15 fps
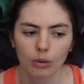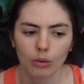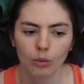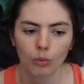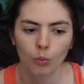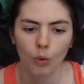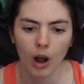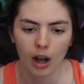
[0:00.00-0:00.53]

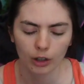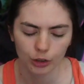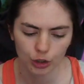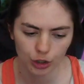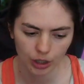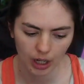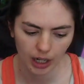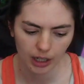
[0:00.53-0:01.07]
while
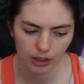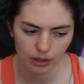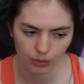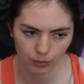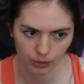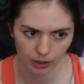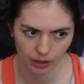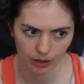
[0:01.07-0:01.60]
trying to
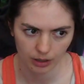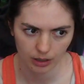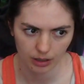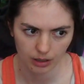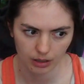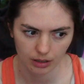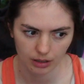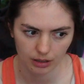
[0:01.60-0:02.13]
work
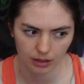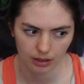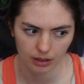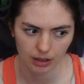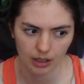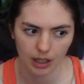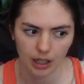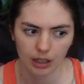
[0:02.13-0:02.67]

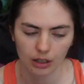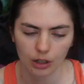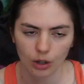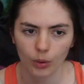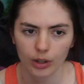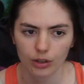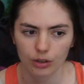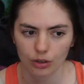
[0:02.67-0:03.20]
and
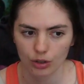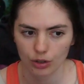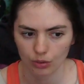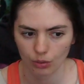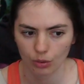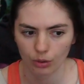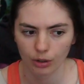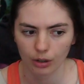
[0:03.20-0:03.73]
going to the
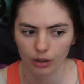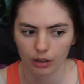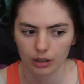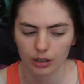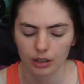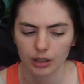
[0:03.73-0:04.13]
store,